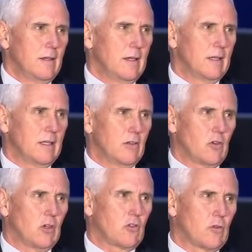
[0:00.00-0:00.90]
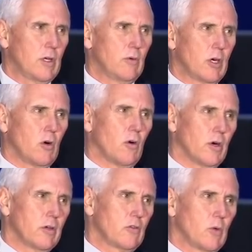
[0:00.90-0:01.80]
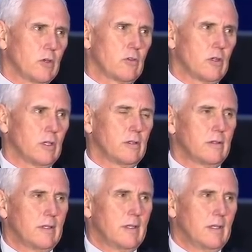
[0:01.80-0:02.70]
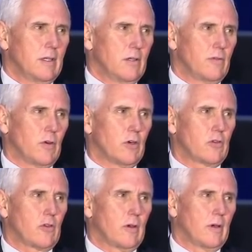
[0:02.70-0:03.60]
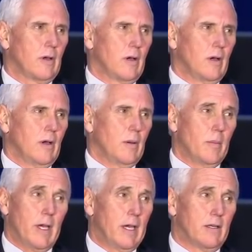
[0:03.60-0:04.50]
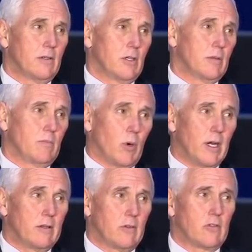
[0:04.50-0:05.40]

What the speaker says: and as history records, was the first man to break the